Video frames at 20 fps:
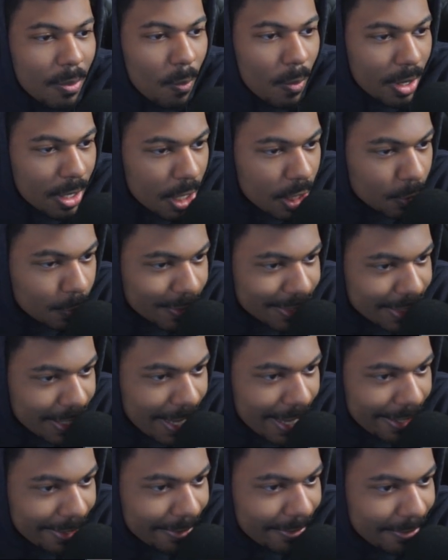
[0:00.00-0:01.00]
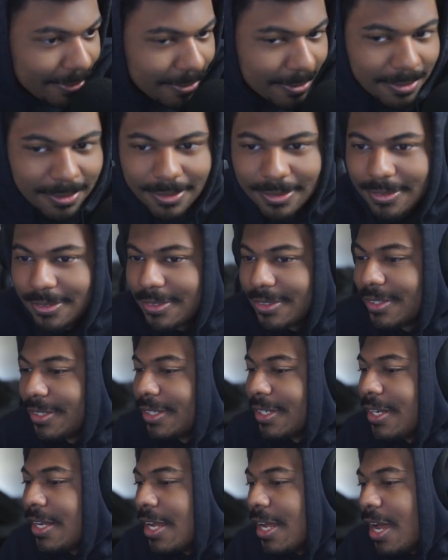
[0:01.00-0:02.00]
What color is that?
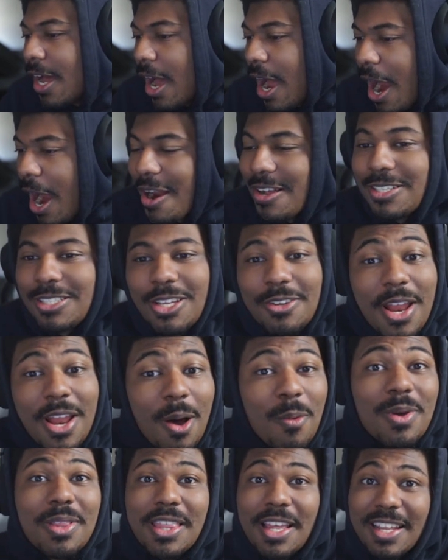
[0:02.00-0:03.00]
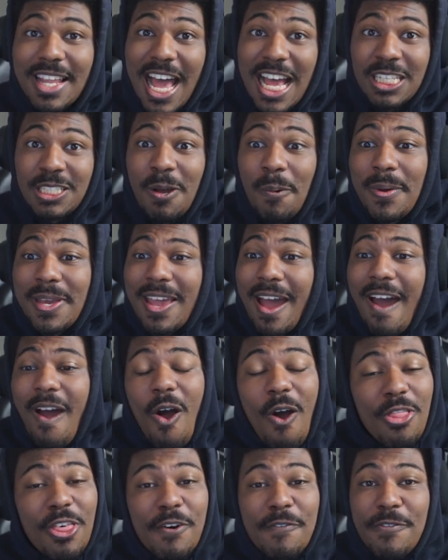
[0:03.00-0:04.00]
All right, so now we, the last one we
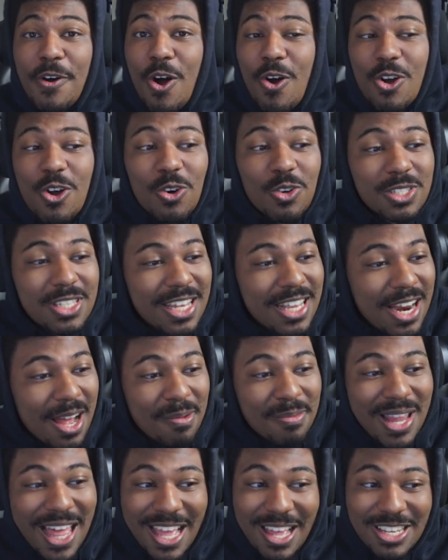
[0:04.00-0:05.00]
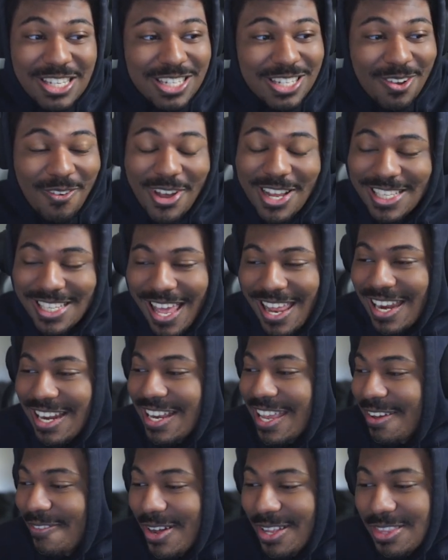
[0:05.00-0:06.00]
got are the vocals, and I'm like so excited
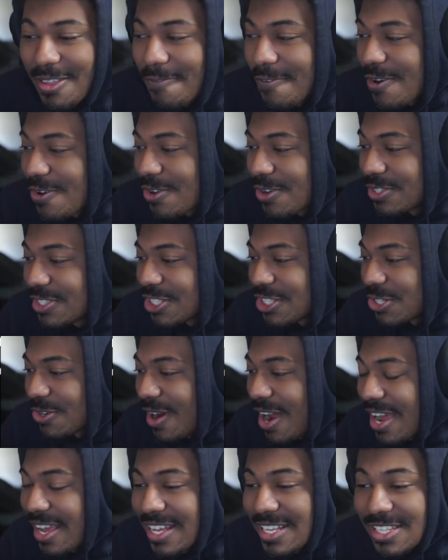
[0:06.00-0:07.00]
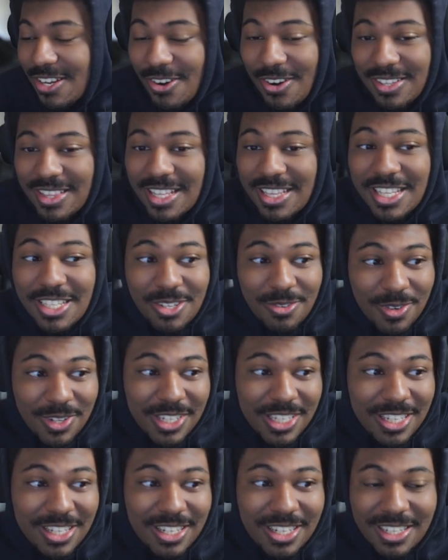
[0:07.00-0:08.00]
to give out the vocals a try because I heard that these are
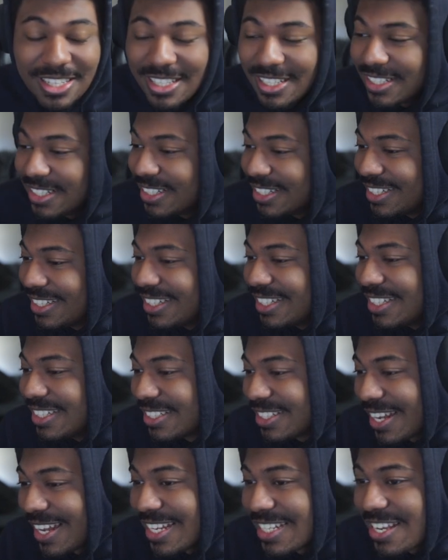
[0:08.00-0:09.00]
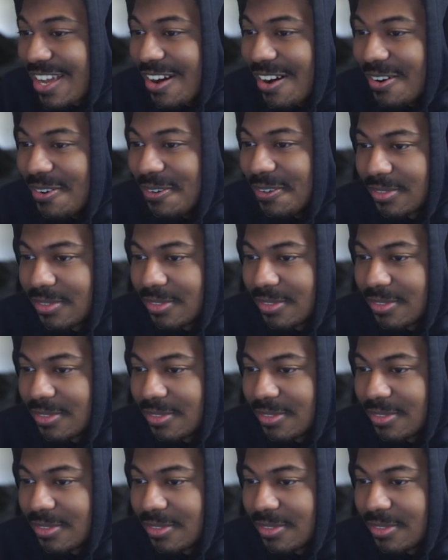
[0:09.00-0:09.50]
really good. So let's go.